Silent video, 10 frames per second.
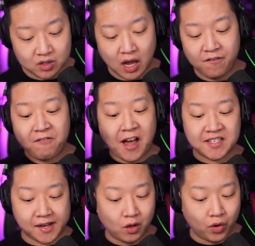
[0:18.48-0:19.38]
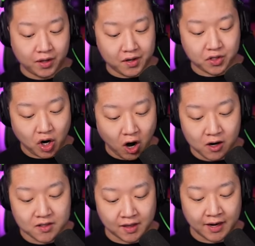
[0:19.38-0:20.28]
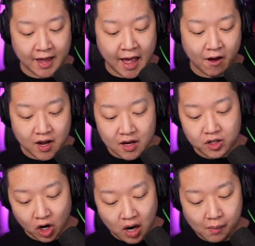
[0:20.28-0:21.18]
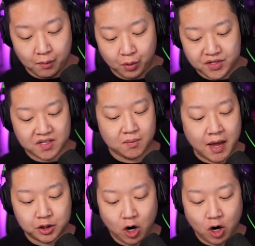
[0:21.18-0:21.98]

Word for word: So I have fast cycle one elixir cards, and then I have Dark Goblin, Princess, and Magic